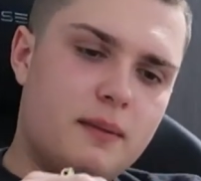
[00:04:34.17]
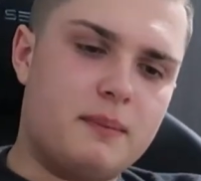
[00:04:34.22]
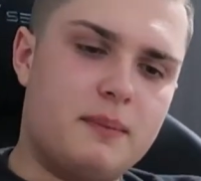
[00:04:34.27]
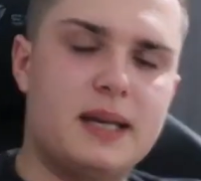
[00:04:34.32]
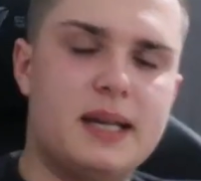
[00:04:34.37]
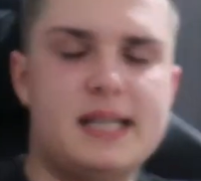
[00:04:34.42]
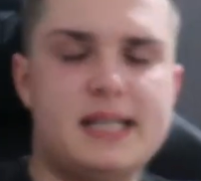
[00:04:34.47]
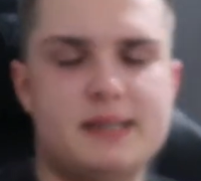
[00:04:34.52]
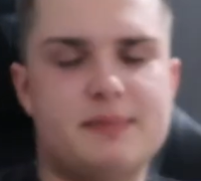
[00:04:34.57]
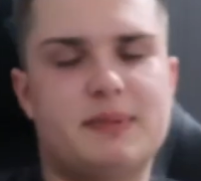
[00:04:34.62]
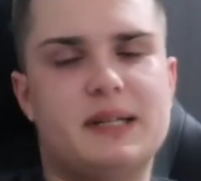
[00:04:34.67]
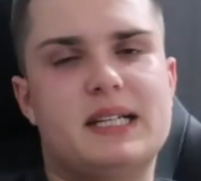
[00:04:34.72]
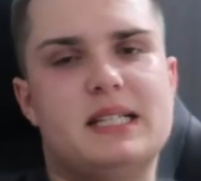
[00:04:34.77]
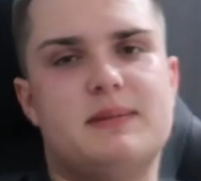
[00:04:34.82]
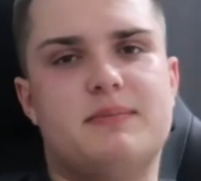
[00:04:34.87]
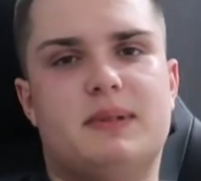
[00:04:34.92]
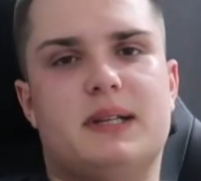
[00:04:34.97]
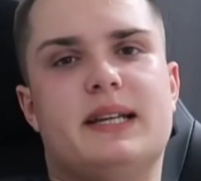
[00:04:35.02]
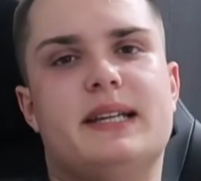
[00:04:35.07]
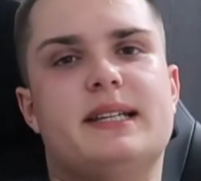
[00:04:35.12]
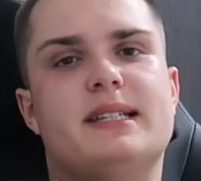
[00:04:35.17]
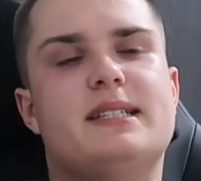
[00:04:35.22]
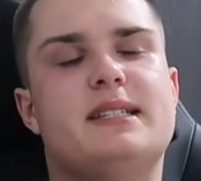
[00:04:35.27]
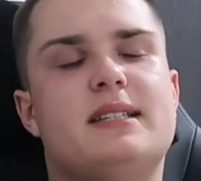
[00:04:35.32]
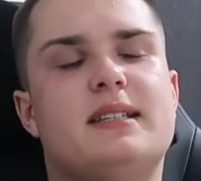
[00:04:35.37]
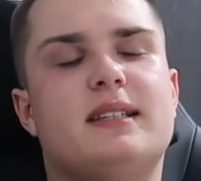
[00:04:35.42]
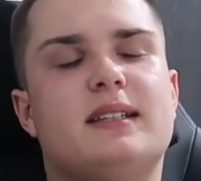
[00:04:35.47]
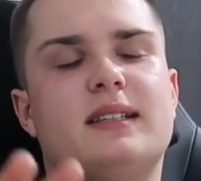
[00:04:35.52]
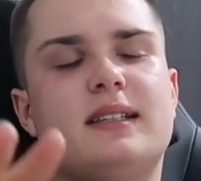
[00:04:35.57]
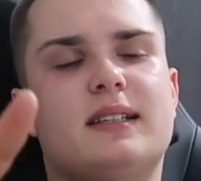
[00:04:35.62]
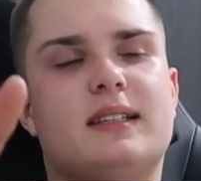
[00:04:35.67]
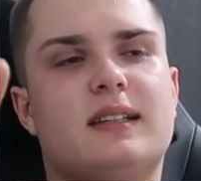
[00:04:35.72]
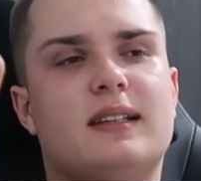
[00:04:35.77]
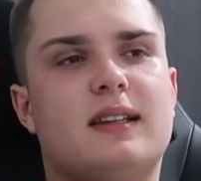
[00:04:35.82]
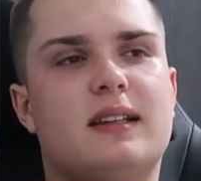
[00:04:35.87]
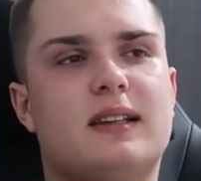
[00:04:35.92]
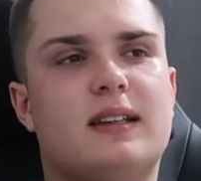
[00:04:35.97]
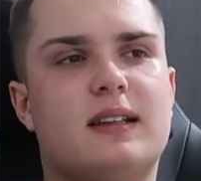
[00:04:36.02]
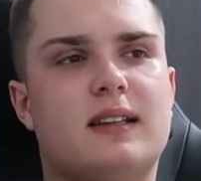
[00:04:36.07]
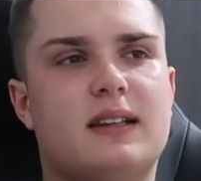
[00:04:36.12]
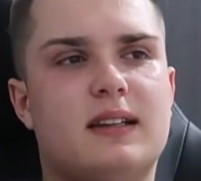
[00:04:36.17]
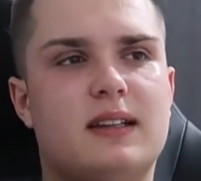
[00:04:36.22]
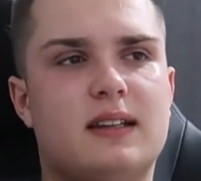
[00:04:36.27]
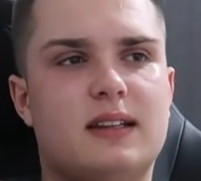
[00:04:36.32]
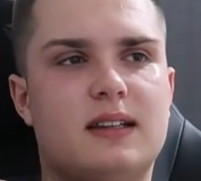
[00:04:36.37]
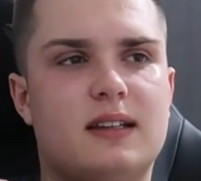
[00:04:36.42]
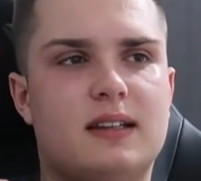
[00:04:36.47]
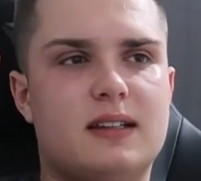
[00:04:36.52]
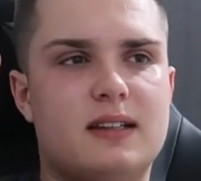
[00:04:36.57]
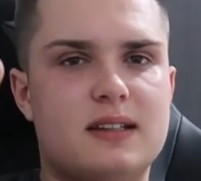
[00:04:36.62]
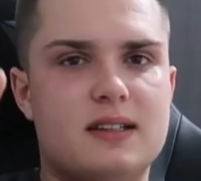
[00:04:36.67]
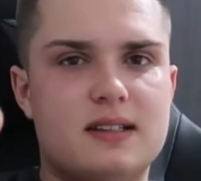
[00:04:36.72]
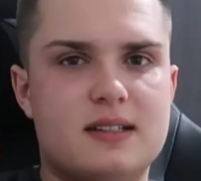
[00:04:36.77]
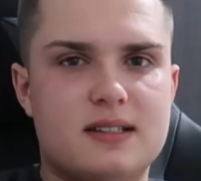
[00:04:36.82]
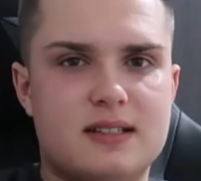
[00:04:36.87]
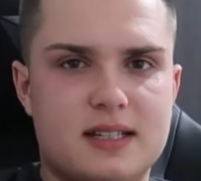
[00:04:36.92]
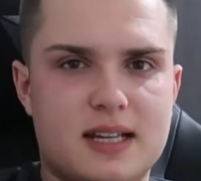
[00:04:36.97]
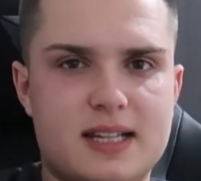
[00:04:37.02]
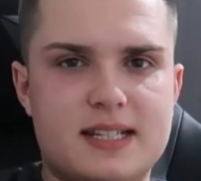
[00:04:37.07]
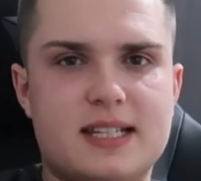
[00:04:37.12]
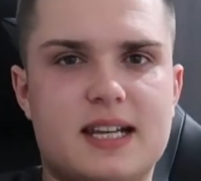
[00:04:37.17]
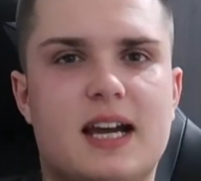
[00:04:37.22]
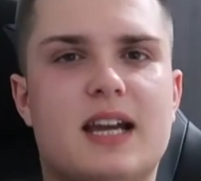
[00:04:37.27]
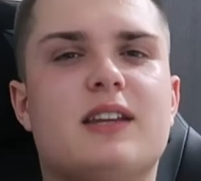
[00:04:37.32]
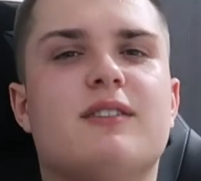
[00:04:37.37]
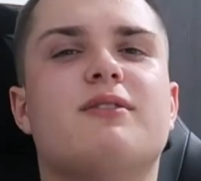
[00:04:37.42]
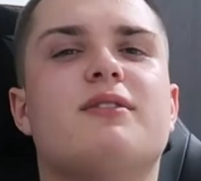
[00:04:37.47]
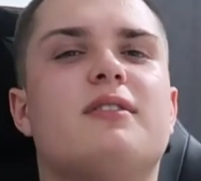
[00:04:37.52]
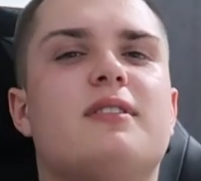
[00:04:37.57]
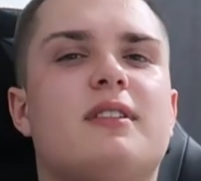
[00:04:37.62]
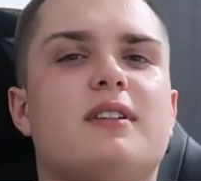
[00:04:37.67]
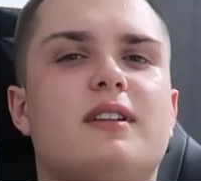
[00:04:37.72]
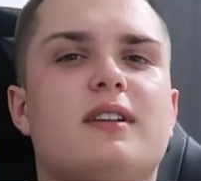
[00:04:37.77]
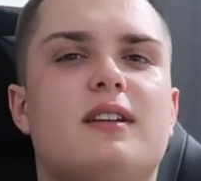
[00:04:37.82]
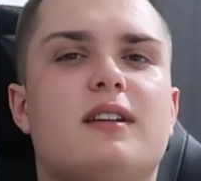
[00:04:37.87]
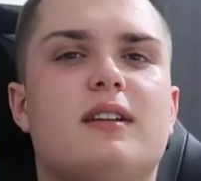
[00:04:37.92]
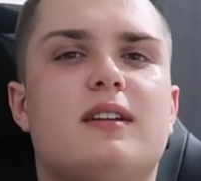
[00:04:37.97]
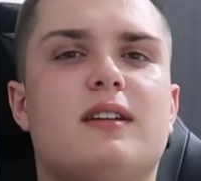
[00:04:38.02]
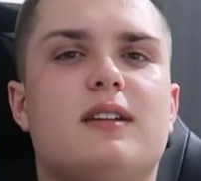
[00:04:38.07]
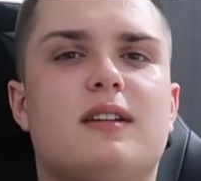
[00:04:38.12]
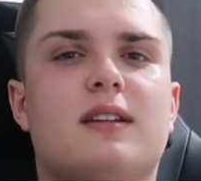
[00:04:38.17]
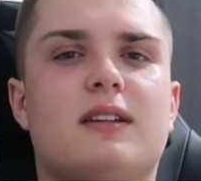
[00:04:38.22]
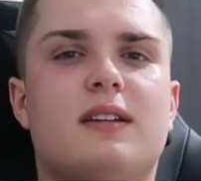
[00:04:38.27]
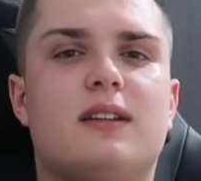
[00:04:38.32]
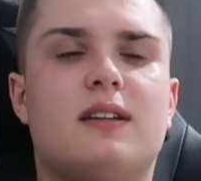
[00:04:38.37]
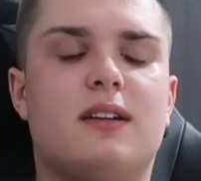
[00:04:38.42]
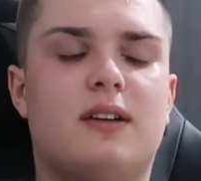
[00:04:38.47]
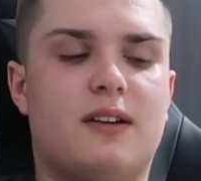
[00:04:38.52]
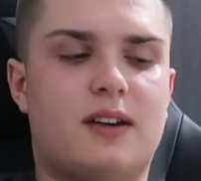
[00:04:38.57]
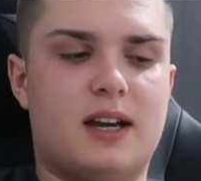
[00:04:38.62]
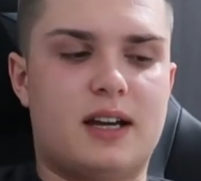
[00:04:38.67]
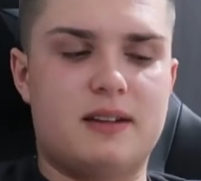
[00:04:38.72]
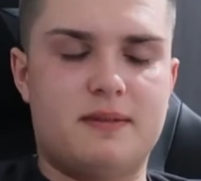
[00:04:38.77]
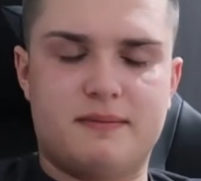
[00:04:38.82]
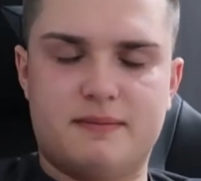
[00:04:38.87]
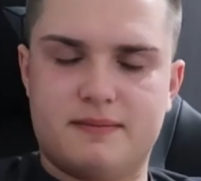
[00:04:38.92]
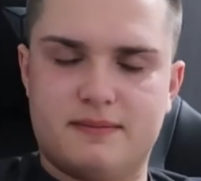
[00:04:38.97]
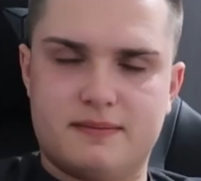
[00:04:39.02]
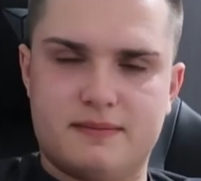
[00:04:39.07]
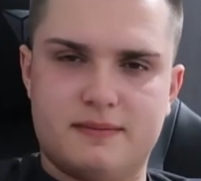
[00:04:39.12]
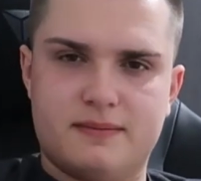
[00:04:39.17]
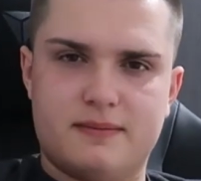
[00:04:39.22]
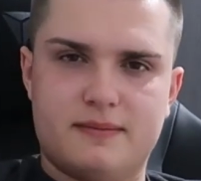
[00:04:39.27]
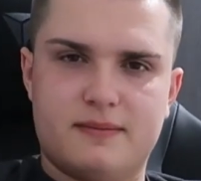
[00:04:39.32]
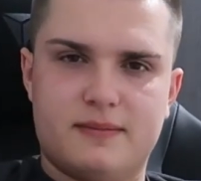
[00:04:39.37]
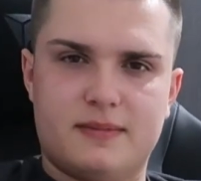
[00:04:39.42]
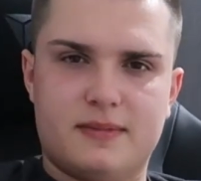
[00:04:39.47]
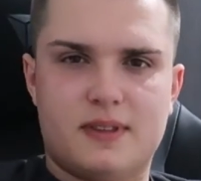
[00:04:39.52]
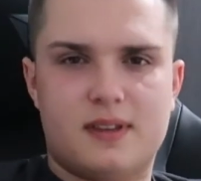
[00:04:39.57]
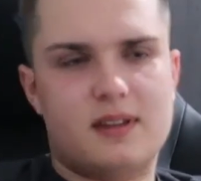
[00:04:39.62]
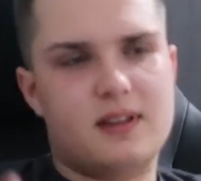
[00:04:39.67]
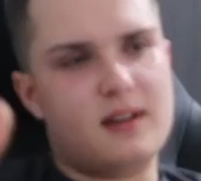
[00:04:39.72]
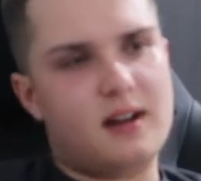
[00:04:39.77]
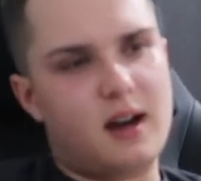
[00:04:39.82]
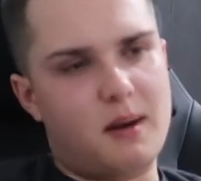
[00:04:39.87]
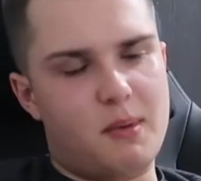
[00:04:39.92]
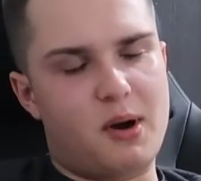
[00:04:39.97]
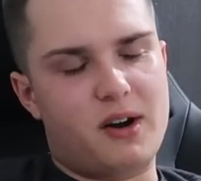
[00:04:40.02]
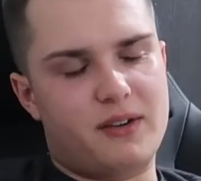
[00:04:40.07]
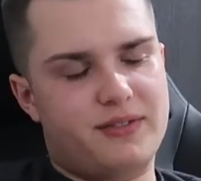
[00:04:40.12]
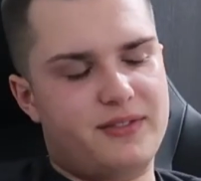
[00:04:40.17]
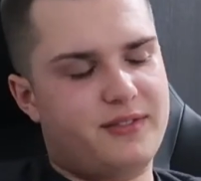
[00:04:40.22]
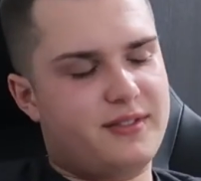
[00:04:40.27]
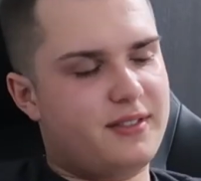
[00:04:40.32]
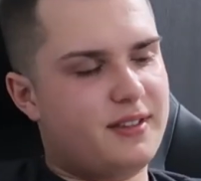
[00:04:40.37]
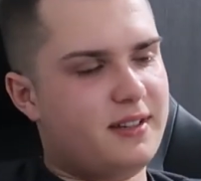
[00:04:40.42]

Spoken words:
Please, please, please, stay safe, okay? I'm off,